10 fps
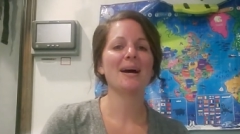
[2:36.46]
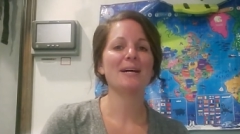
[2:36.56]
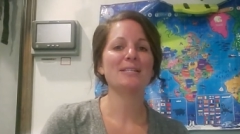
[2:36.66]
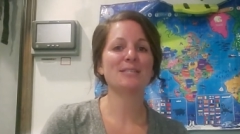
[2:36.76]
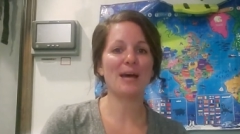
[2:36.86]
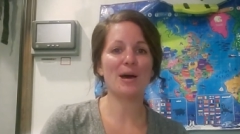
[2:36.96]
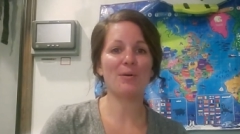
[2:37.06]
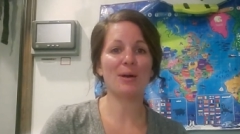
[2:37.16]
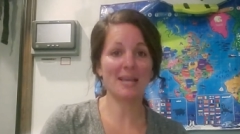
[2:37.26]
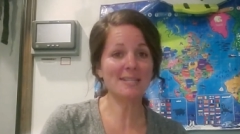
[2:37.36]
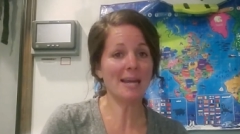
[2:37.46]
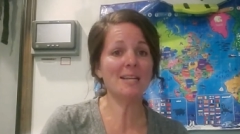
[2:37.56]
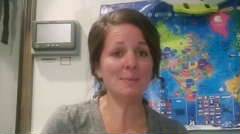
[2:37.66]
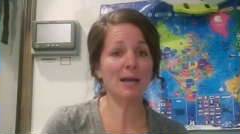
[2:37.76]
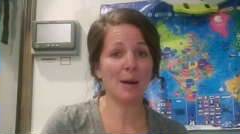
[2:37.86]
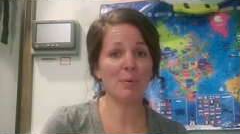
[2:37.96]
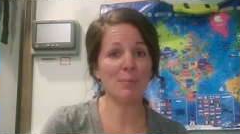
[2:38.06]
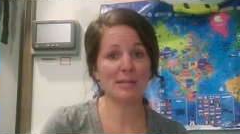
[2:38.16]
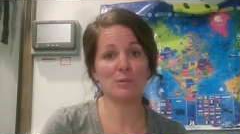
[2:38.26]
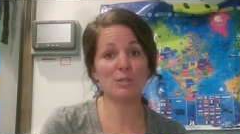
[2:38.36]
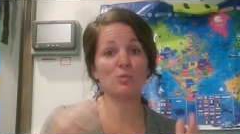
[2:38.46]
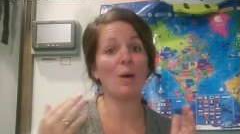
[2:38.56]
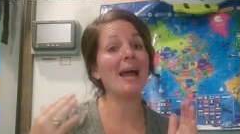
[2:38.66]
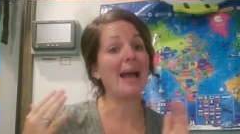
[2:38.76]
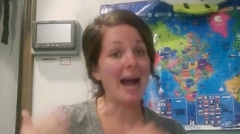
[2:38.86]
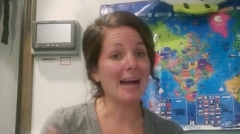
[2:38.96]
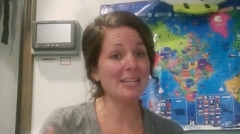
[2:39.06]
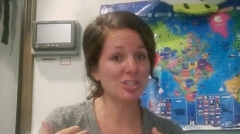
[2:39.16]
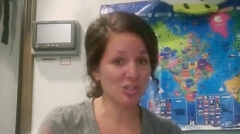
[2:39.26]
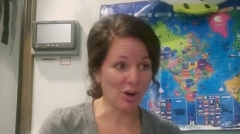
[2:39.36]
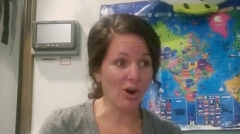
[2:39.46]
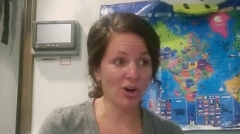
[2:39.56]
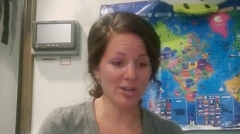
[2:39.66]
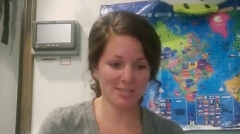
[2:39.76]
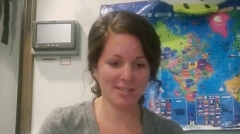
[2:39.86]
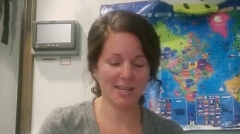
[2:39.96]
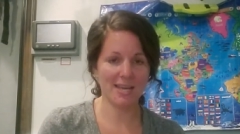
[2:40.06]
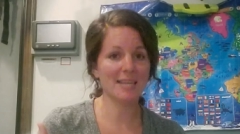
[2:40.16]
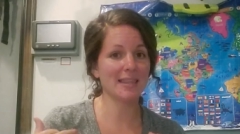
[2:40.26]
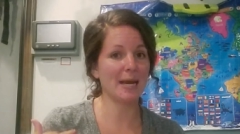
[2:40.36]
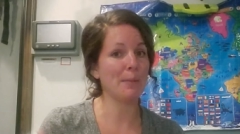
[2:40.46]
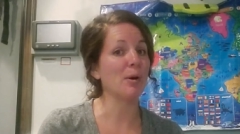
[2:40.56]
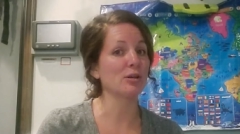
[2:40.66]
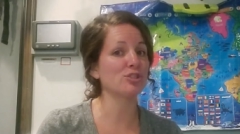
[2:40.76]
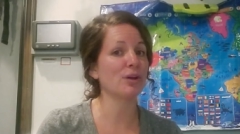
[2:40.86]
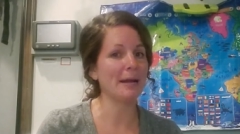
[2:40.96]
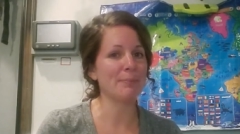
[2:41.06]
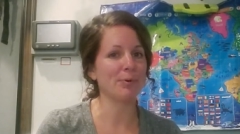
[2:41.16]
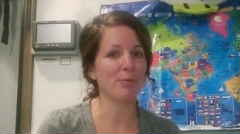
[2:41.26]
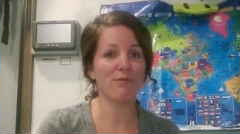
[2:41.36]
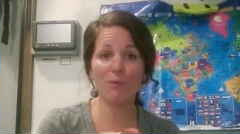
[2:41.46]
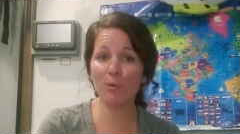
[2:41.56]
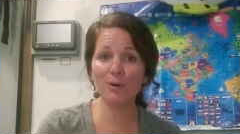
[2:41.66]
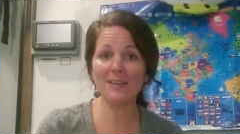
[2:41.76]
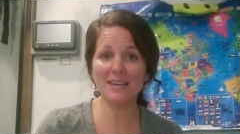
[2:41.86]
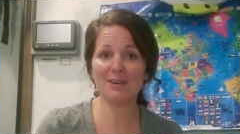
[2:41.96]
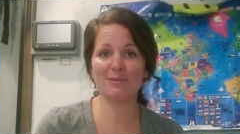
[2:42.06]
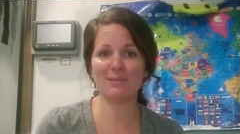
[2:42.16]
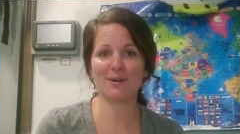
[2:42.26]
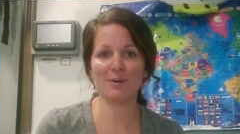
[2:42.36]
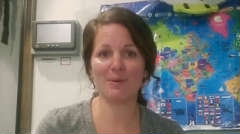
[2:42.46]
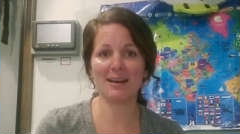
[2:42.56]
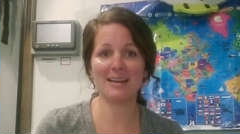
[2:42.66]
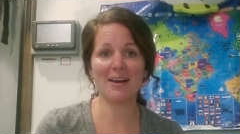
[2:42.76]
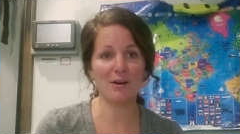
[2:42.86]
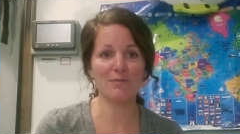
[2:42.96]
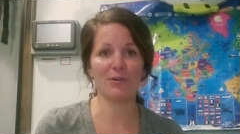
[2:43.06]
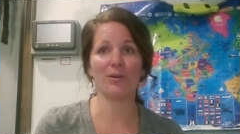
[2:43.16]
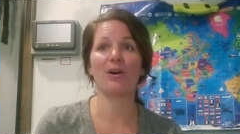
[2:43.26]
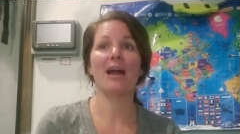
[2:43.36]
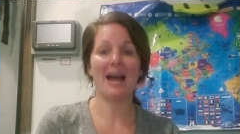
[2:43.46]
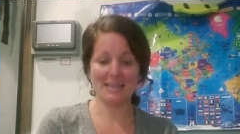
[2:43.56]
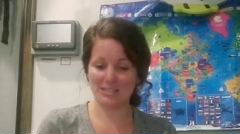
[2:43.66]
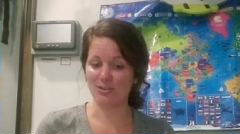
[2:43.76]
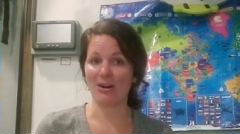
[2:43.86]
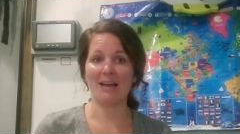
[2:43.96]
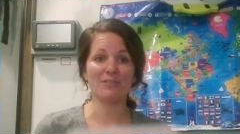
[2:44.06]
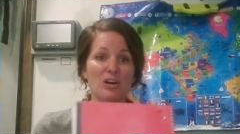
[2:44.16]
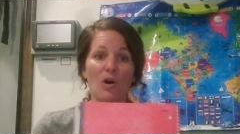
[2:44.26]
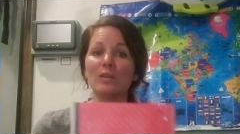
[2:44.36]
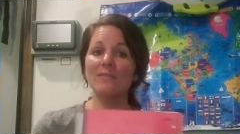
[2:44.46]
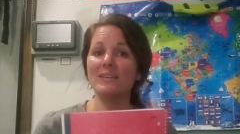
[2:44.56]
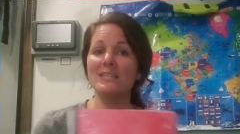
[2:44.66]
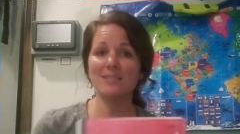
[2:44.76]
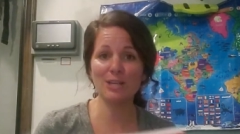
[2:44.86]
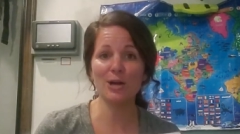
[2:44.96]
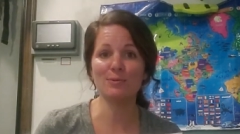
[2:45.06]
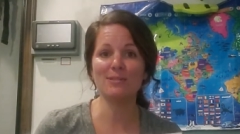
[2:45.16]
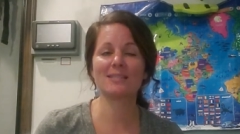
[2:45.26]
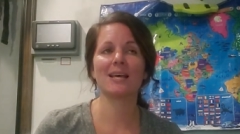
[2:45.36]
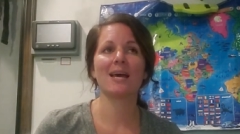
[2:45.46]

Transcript: So it takes me a couple months, which is why I start in like March or April. Before the year is already over, I start having all of these notes.